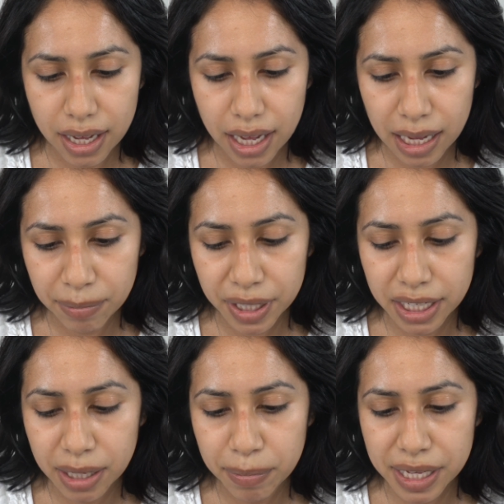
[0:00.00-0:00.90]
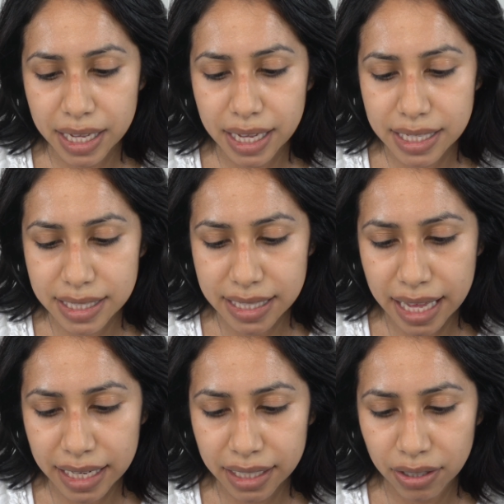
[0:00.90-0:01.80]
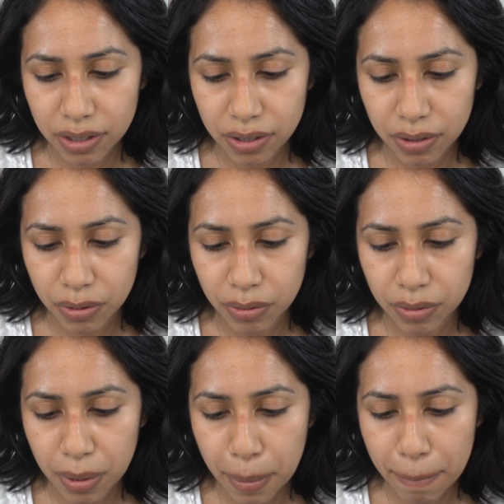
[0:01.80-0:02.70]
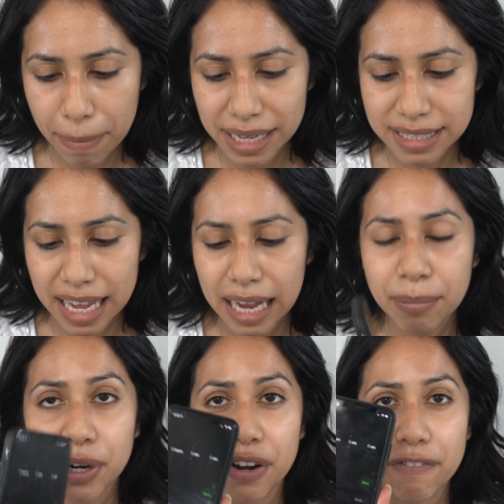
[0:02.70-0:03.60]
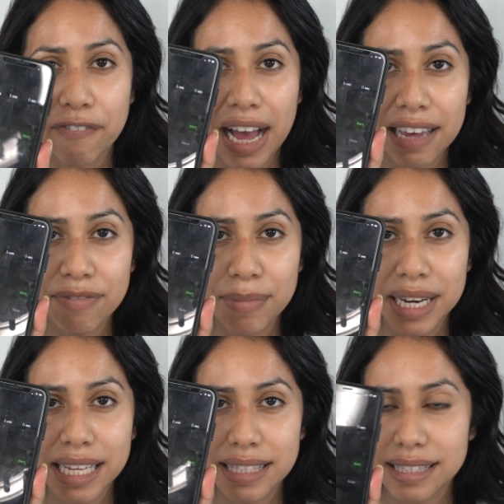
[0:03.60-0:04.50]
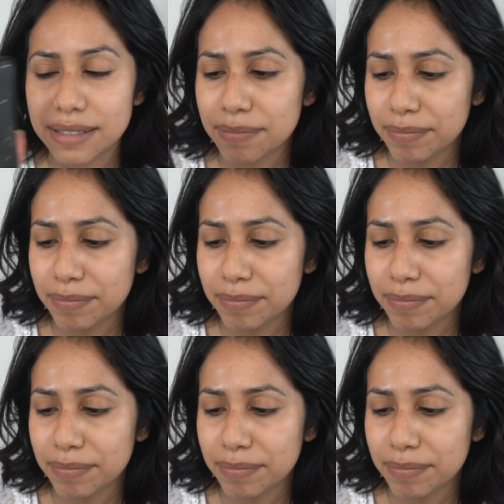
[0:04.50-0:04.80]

I'm gonna be setting my timer to 5 minutes